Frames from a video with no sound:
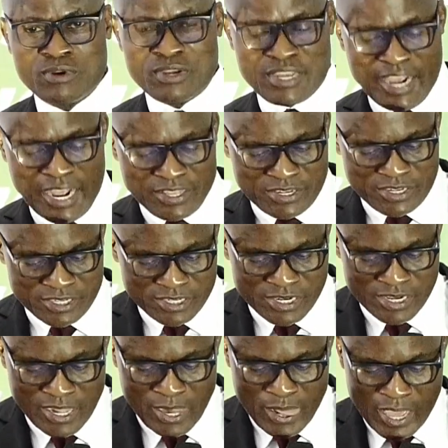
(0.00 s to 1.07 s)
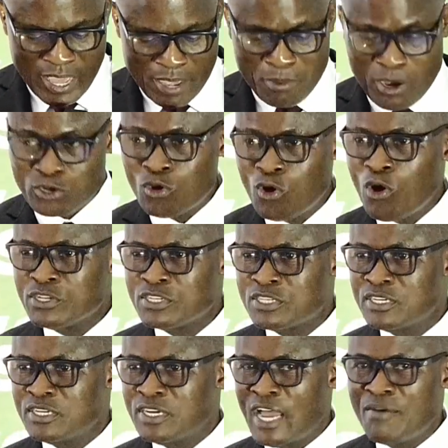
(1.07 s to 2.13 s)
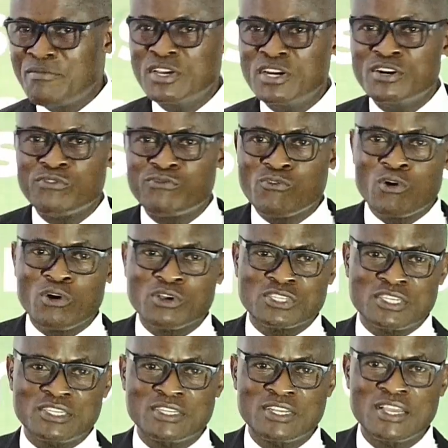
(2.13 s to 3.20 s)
gathering, about us having a refocusing